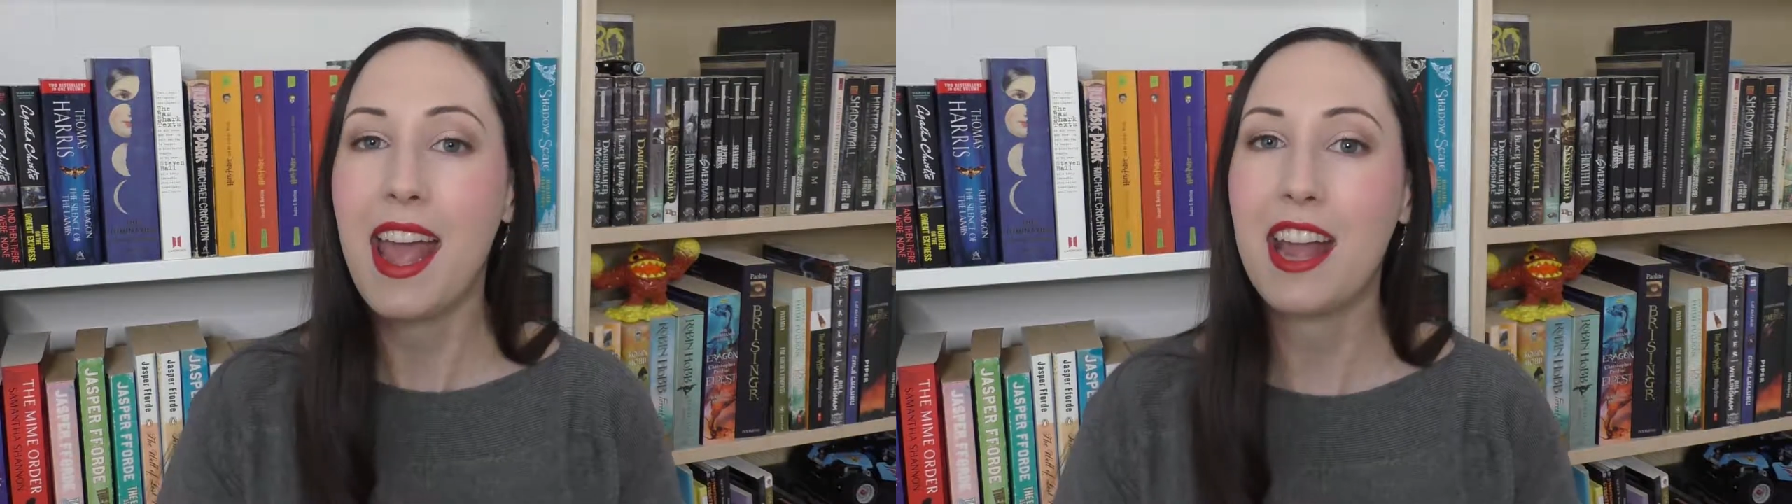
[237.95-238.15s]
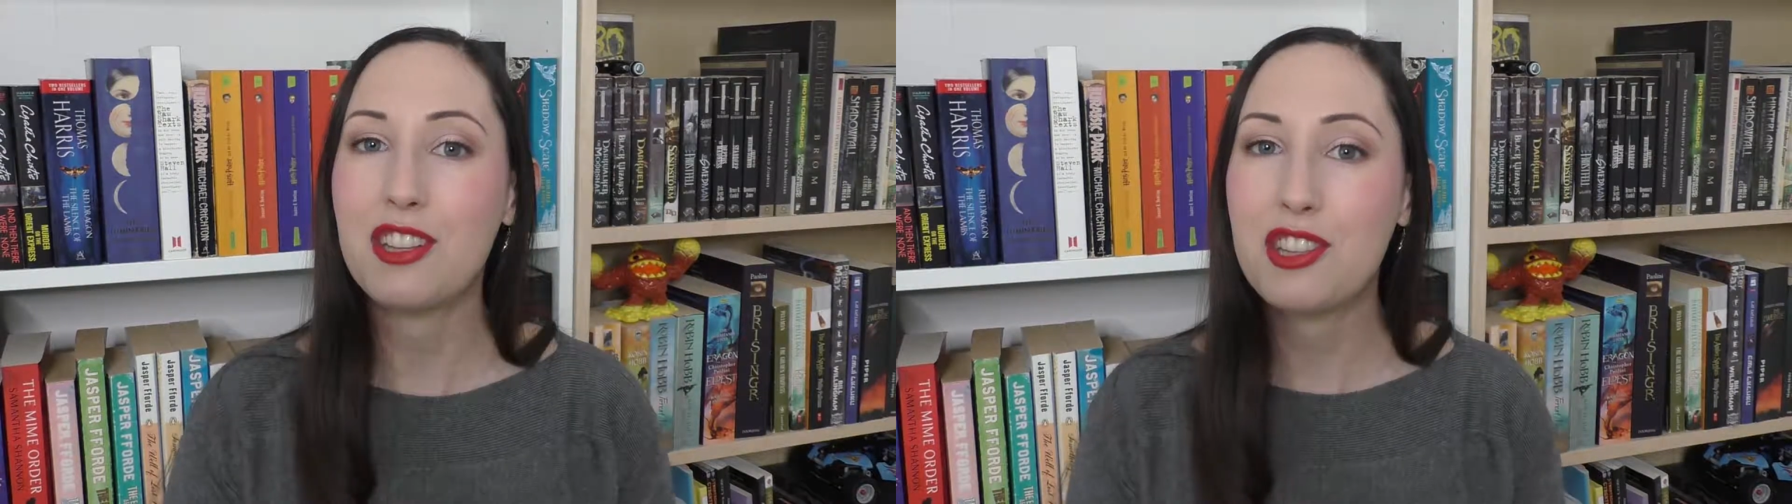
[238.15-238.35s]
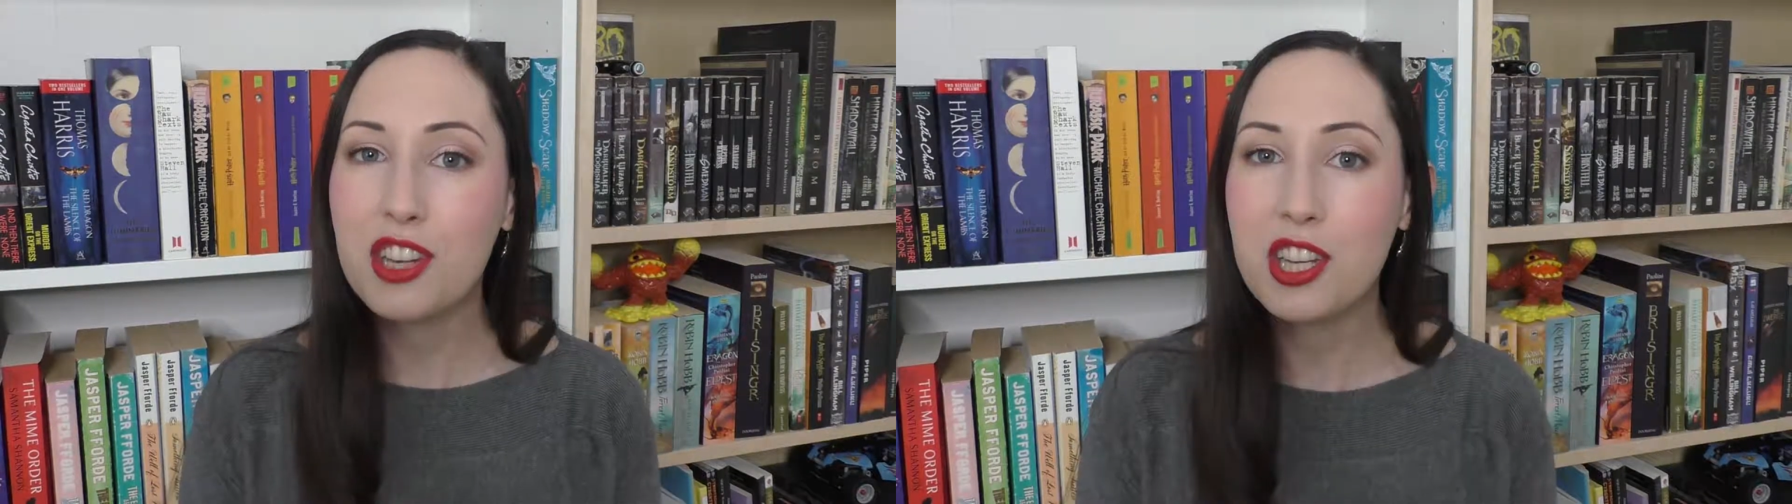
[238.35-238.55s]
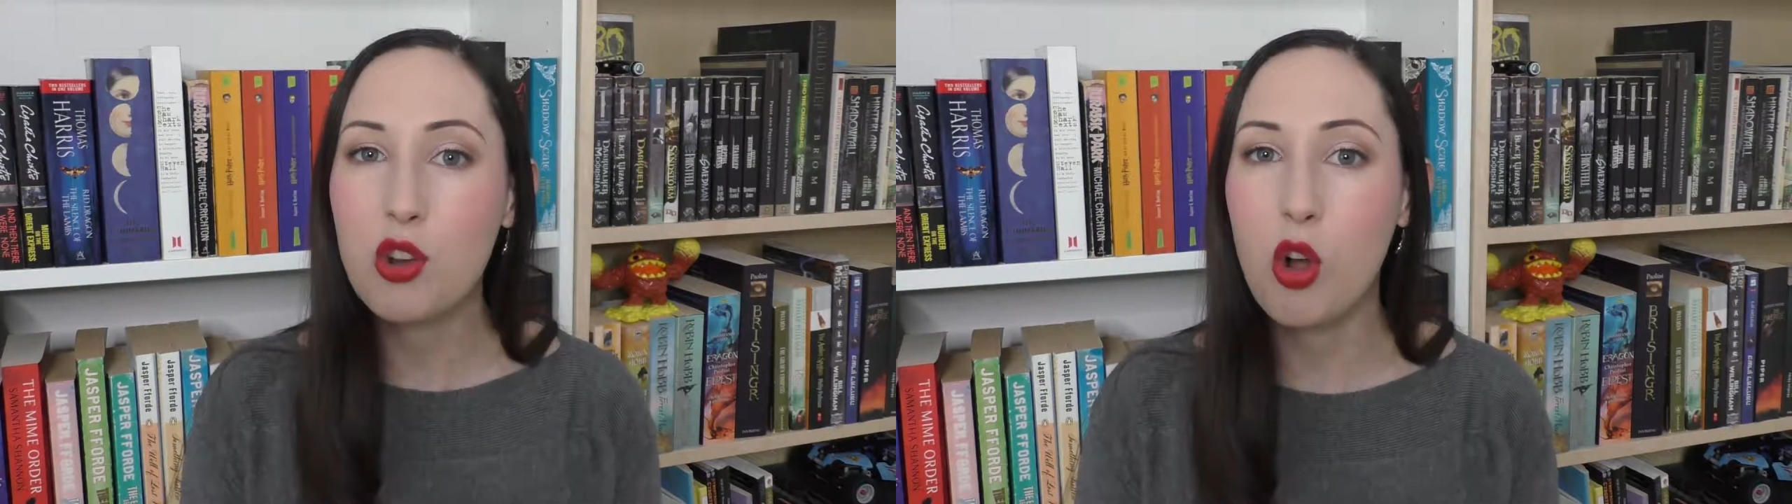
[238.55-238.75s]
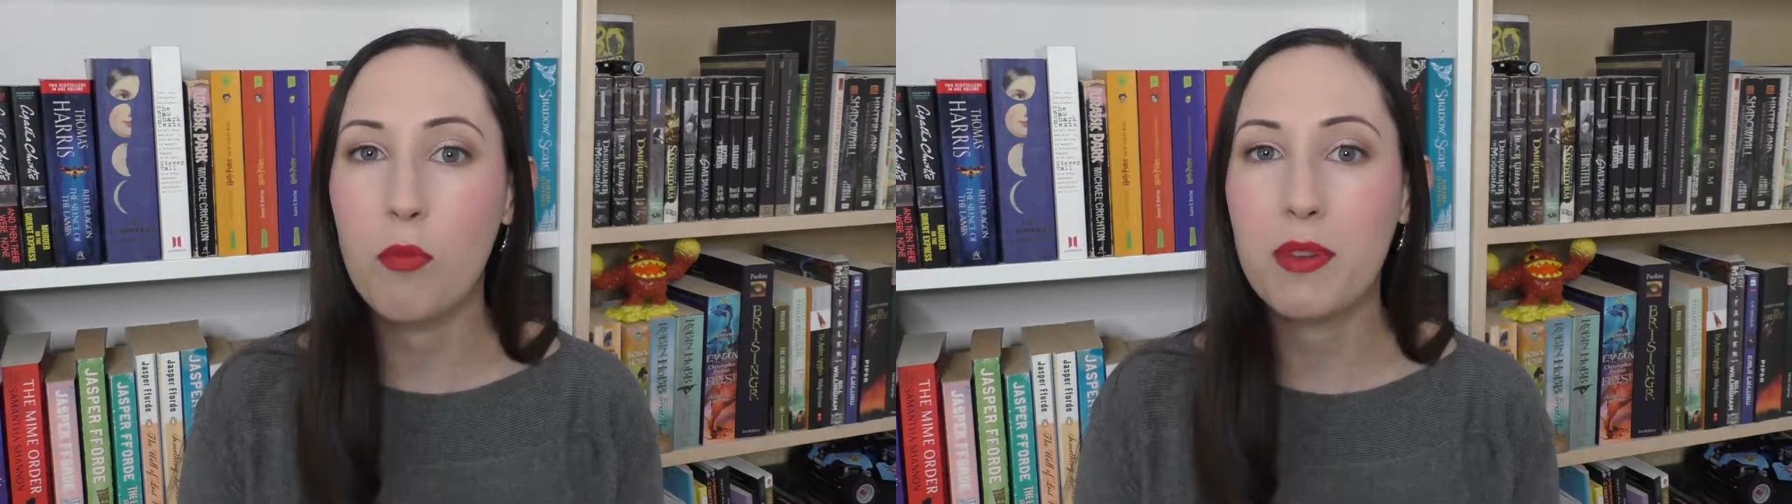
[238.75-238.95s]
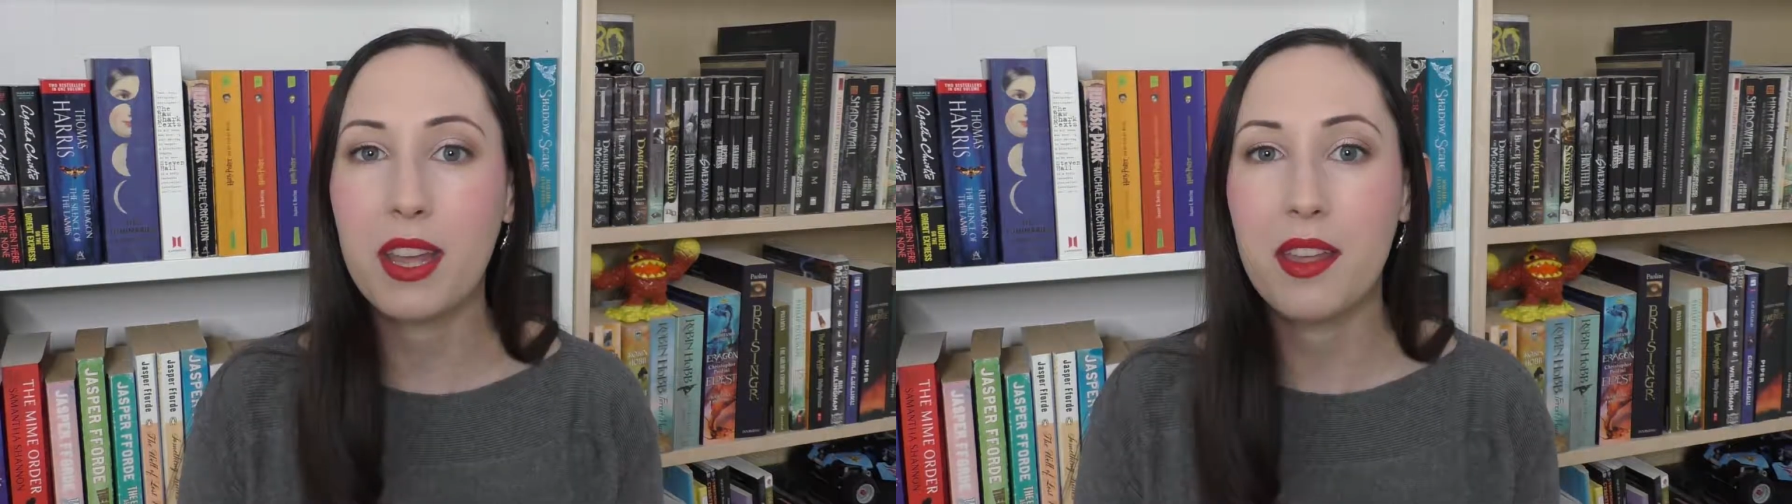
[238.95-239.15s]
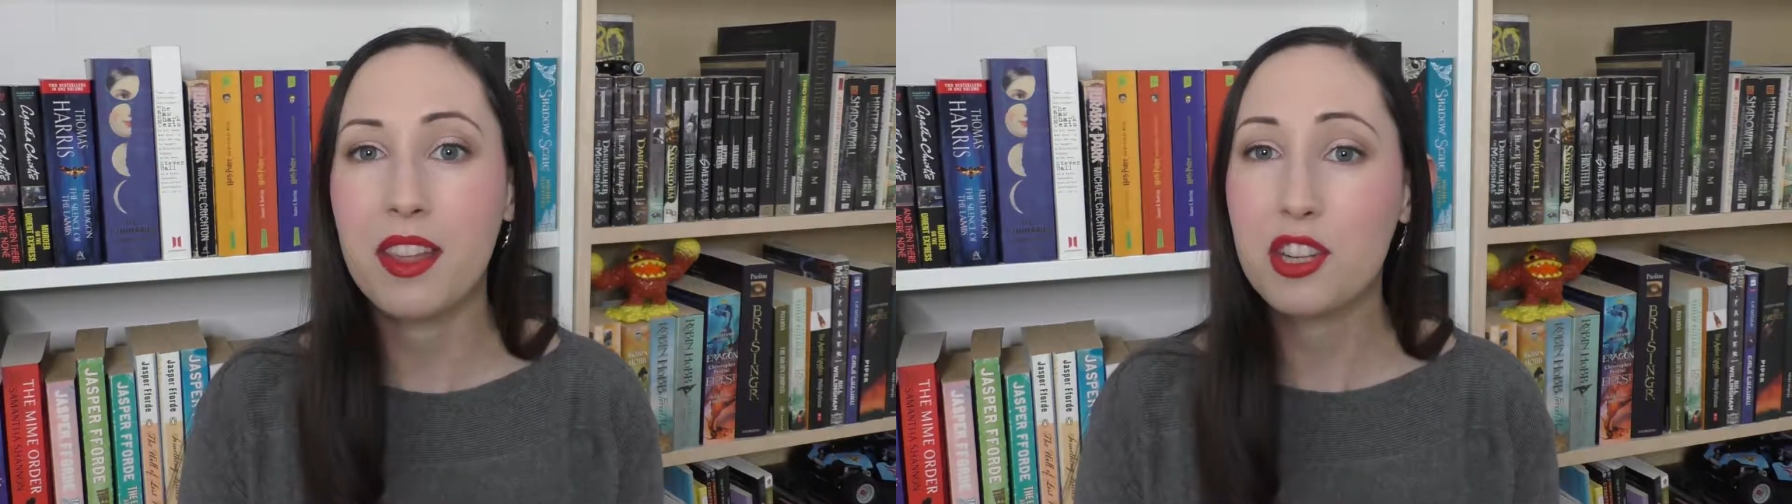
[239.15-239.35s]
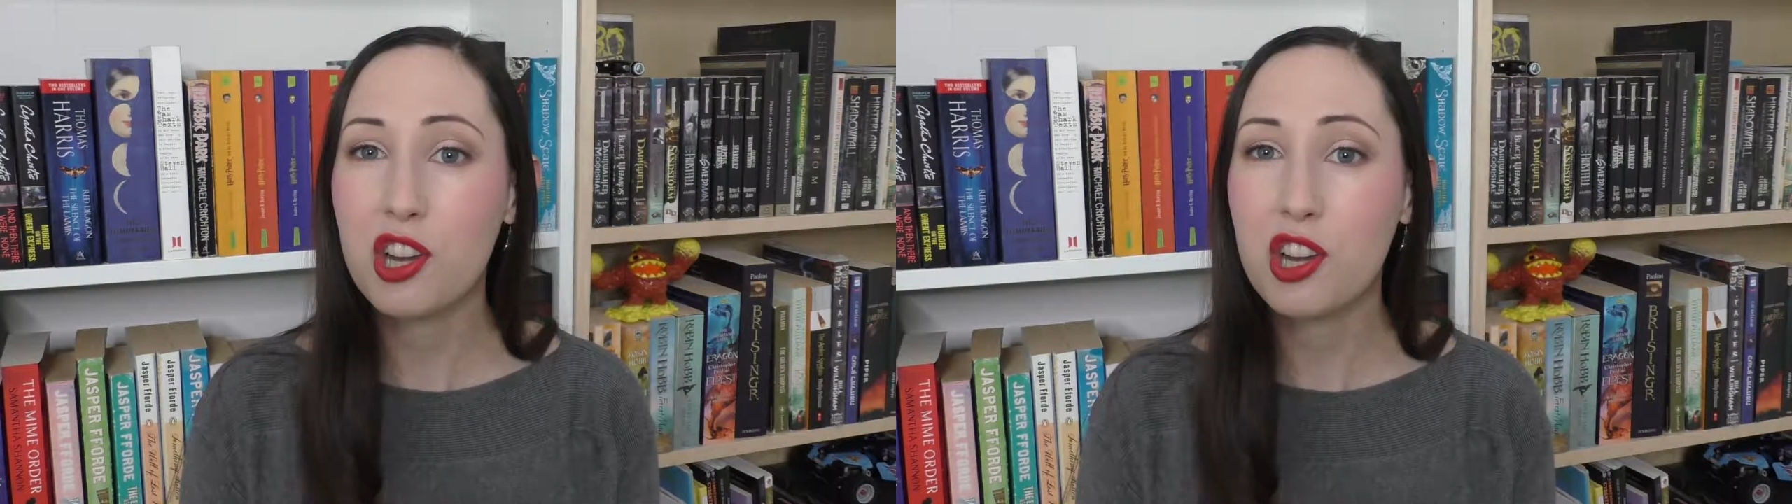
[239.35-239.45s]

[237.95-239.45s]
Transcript: and she told me that